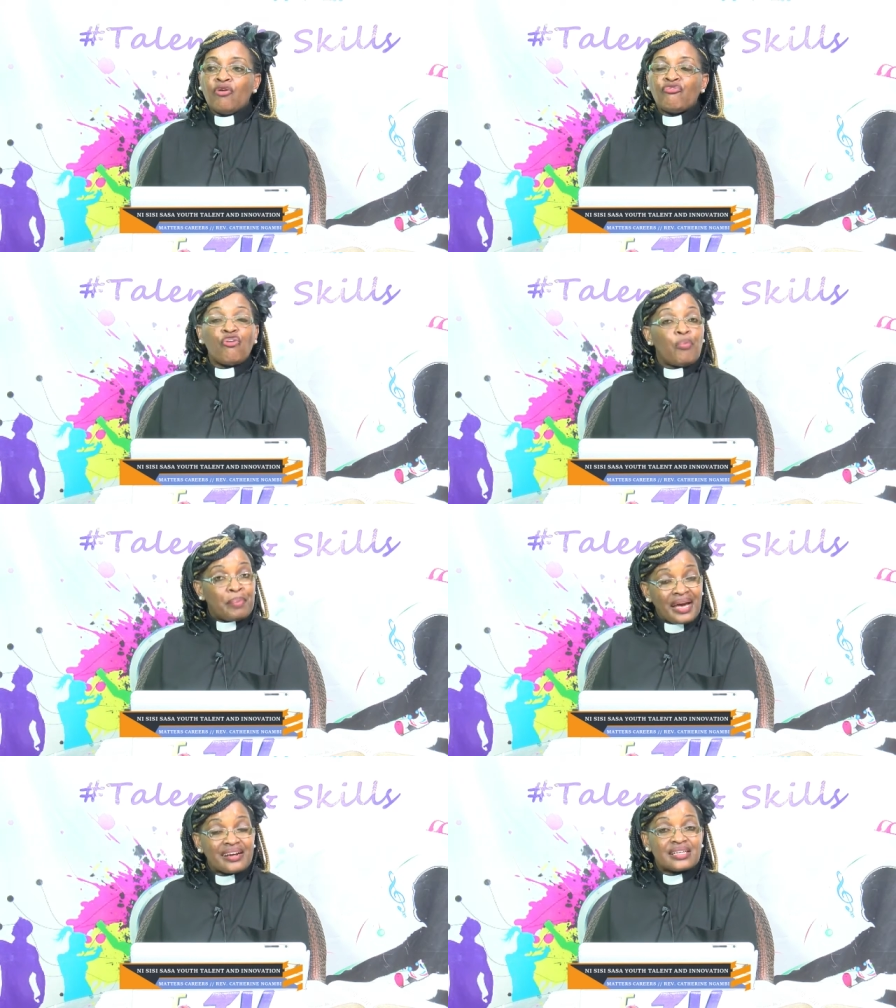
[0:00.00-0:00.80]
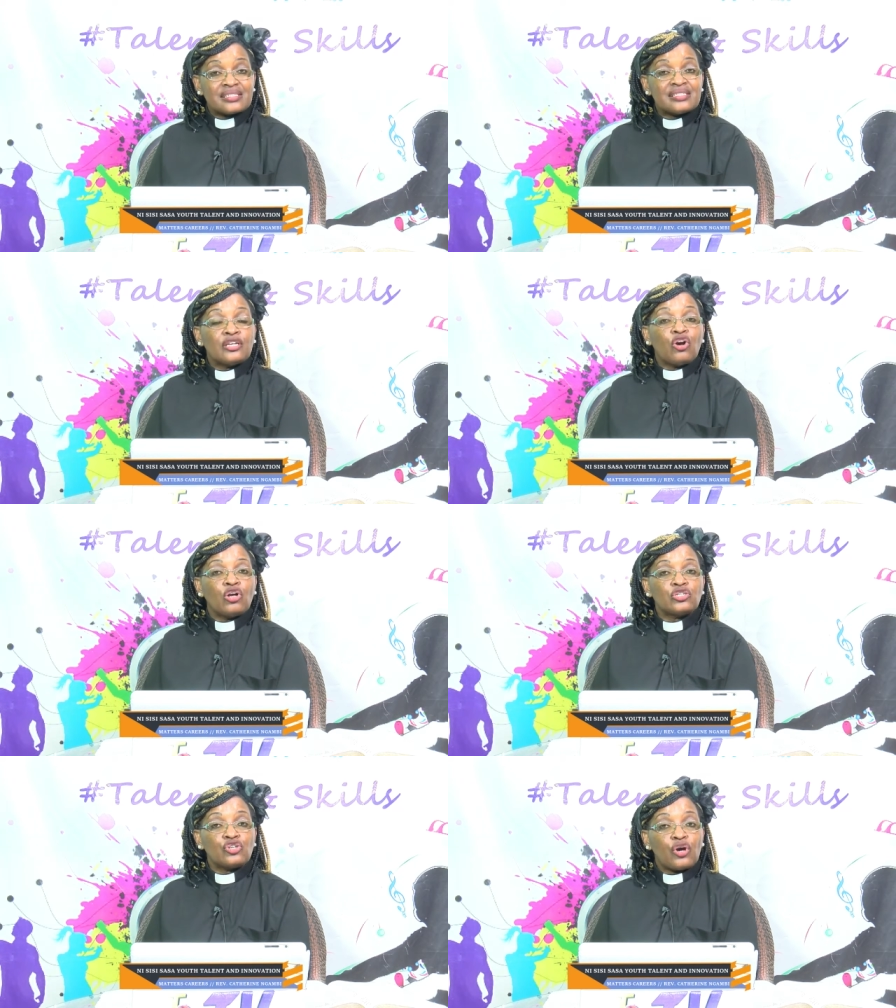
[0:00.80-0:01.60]
For parents, they
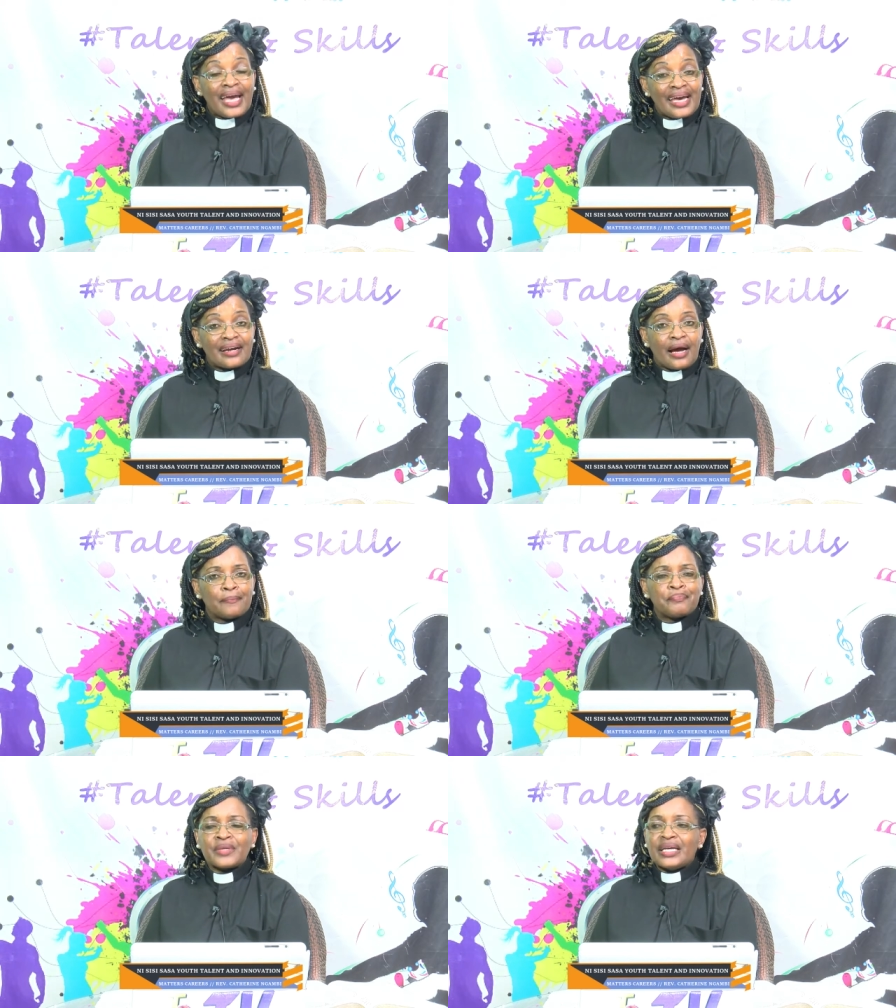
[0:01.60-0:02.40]
also err.